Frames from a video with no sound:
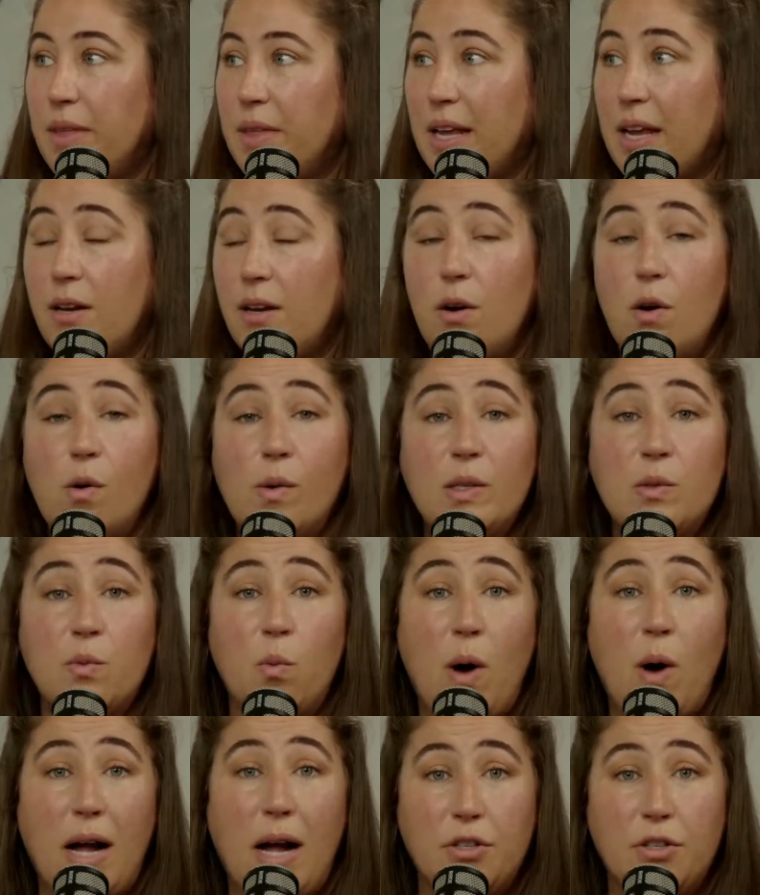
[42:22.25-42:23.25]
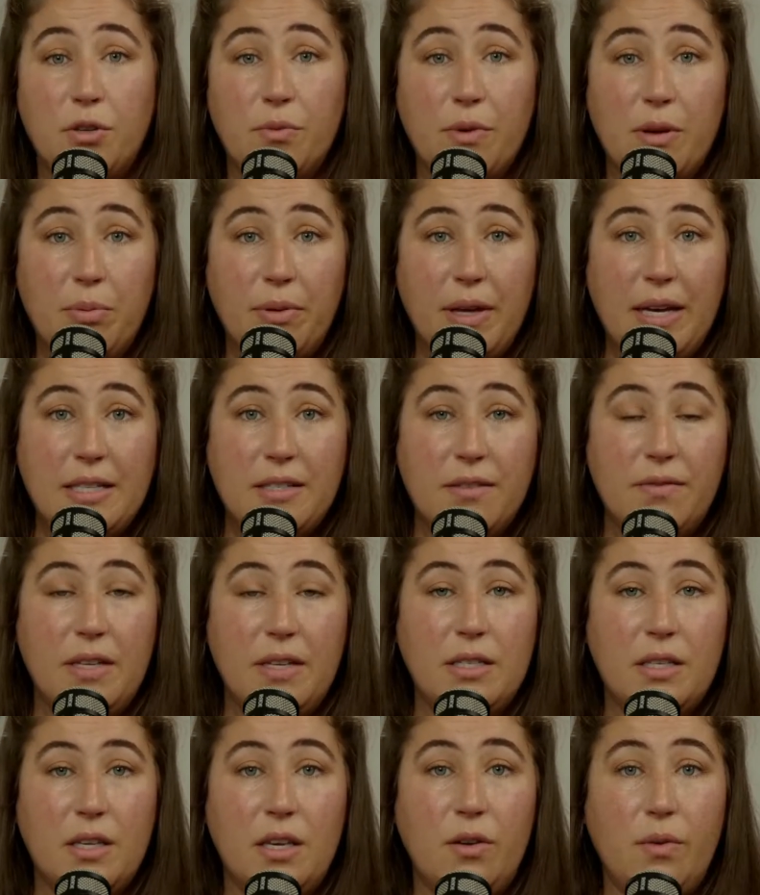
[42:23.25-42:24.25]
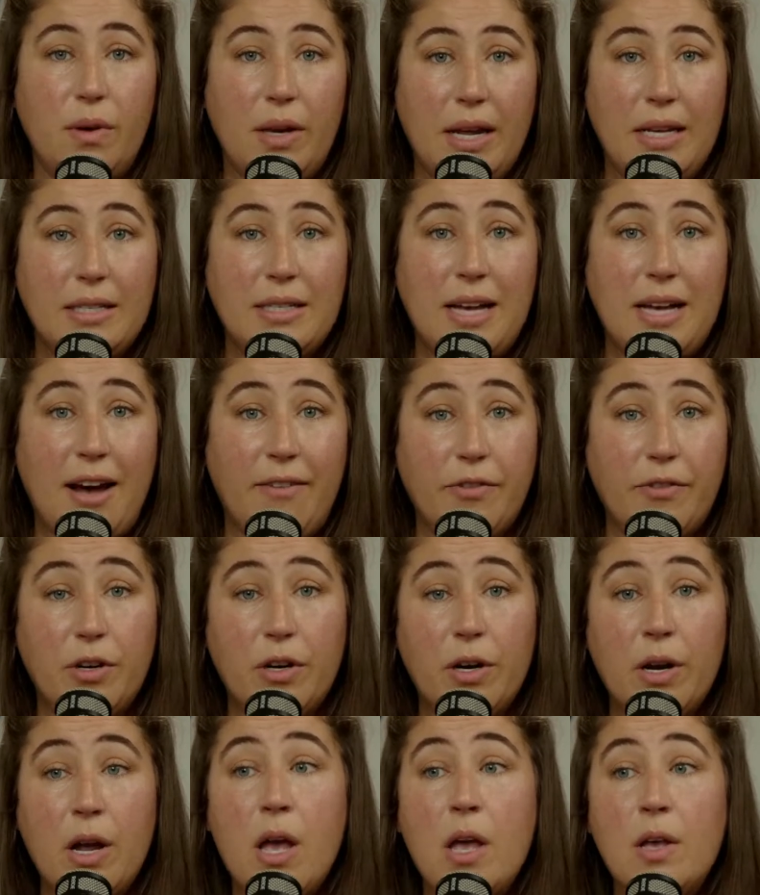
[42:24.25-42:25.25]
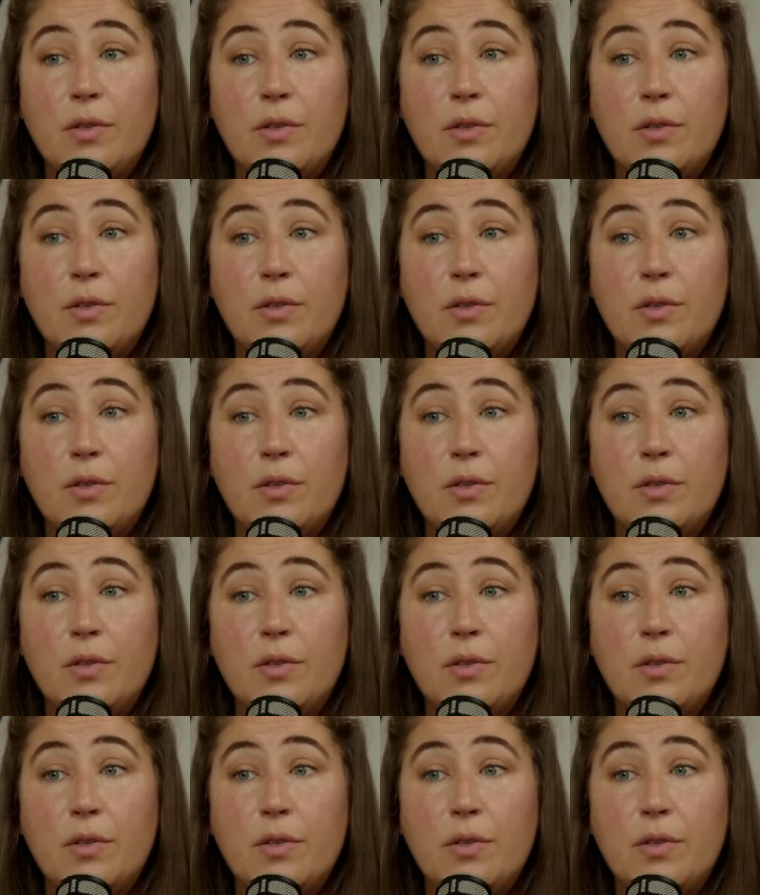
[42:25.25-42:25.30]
They can always watch the replays of these Q&As after.